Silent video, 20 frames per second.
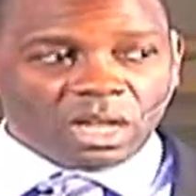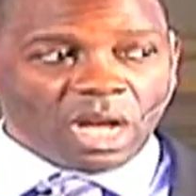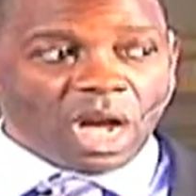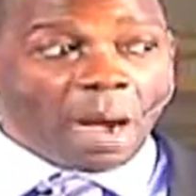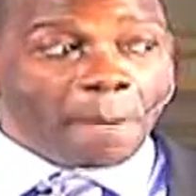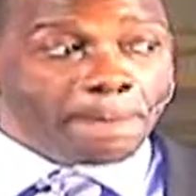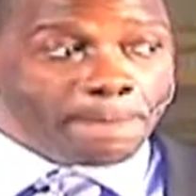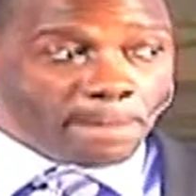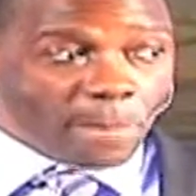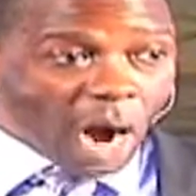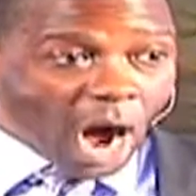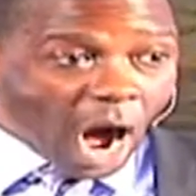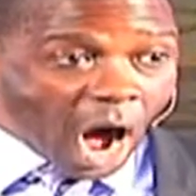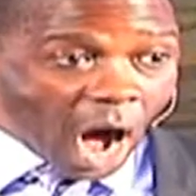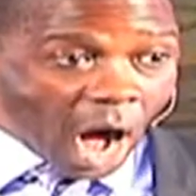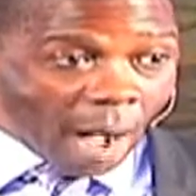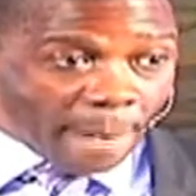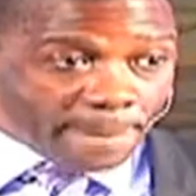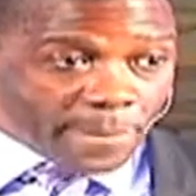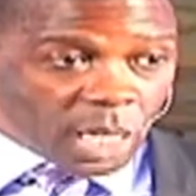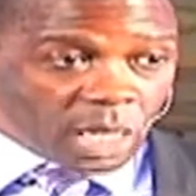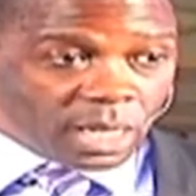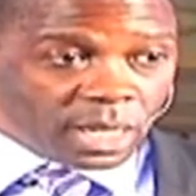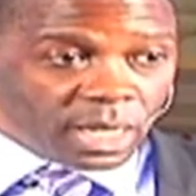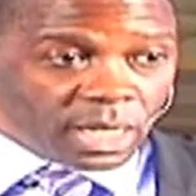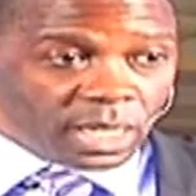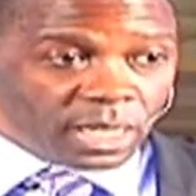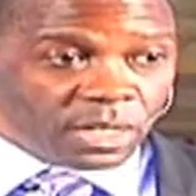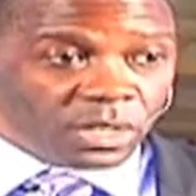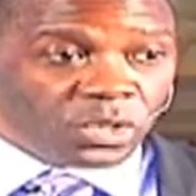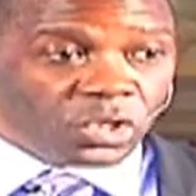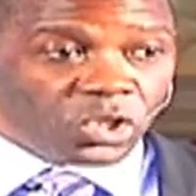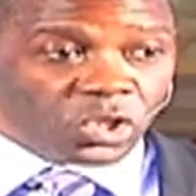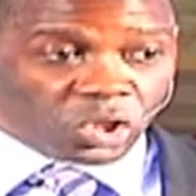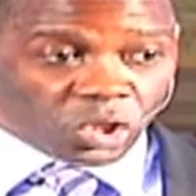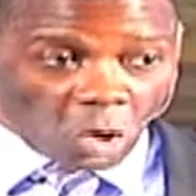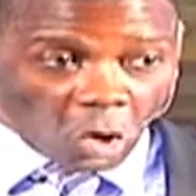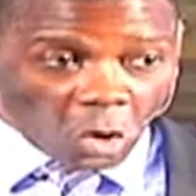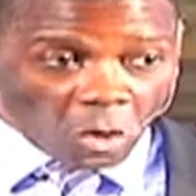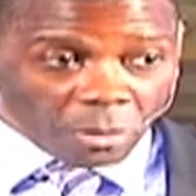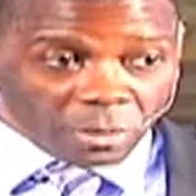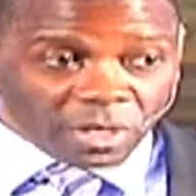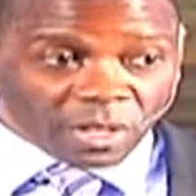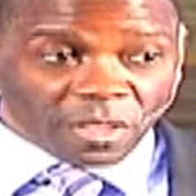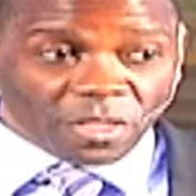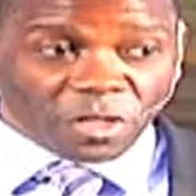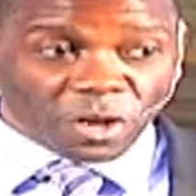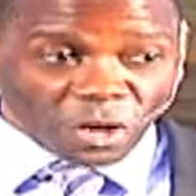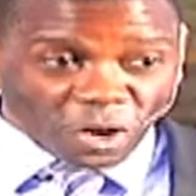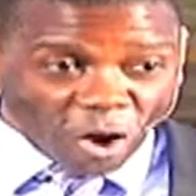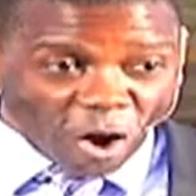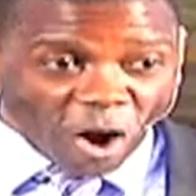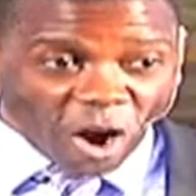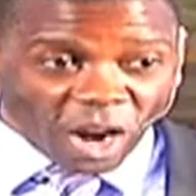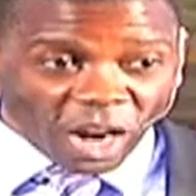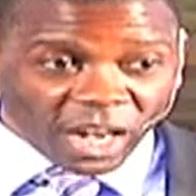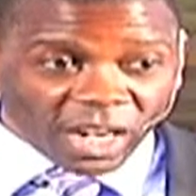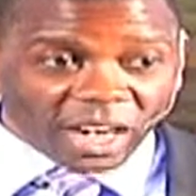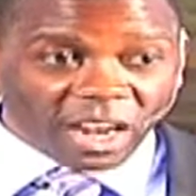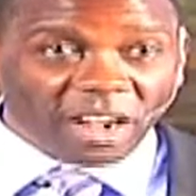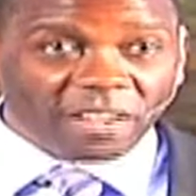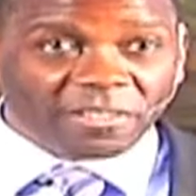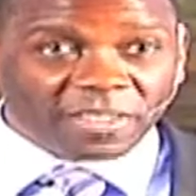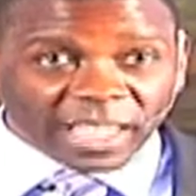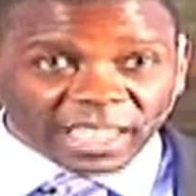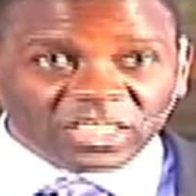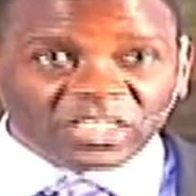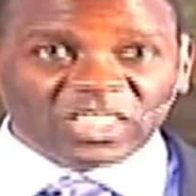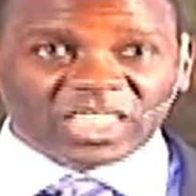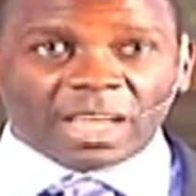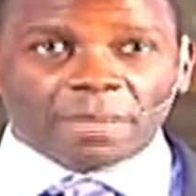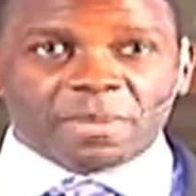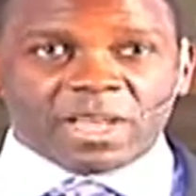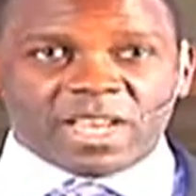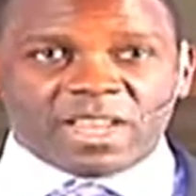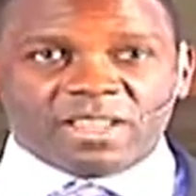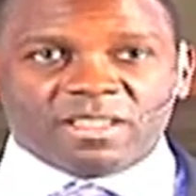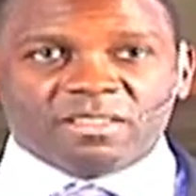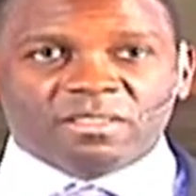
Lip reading: A mob stormed the Garden of Gethsemane.